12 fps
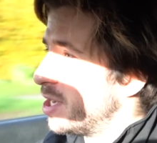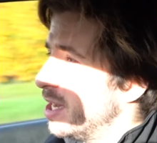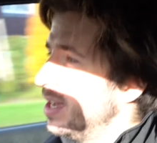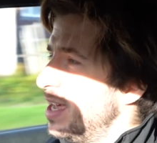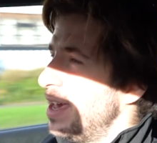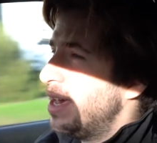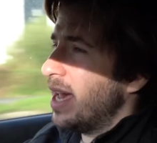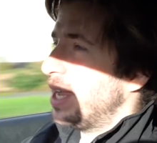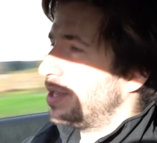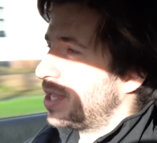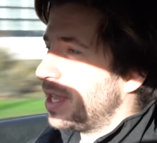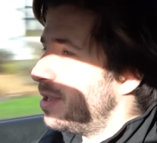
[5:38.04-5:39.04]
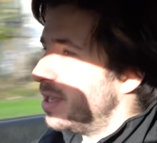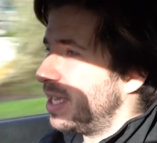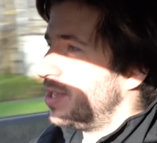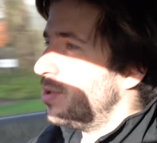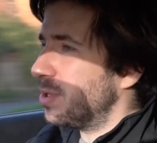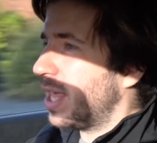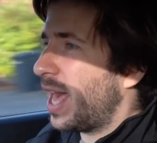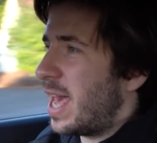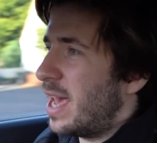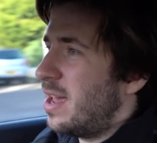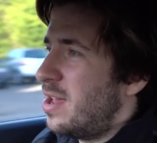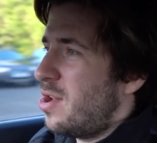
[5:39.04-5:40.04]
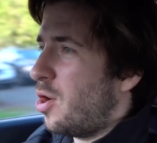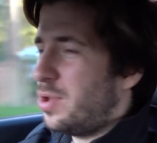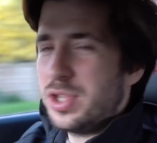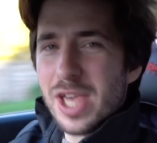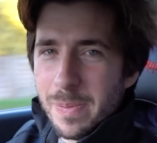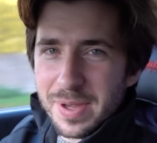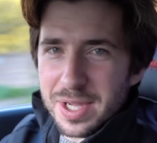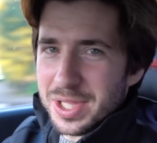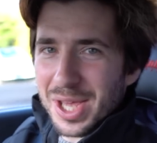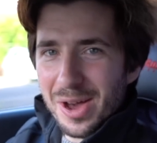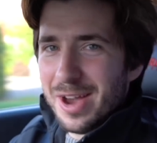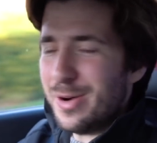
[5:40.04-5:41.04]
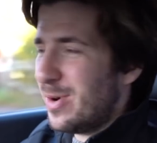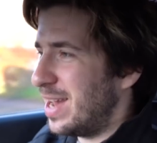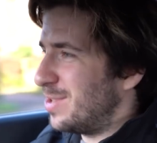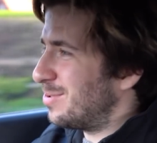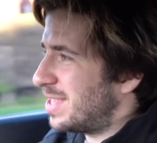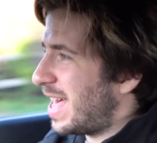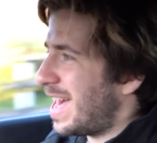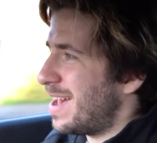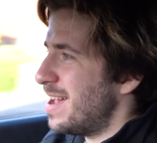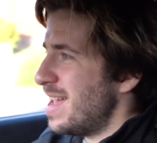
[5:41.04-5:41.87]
you, and suddenly you're there on a Japanese highway, you're there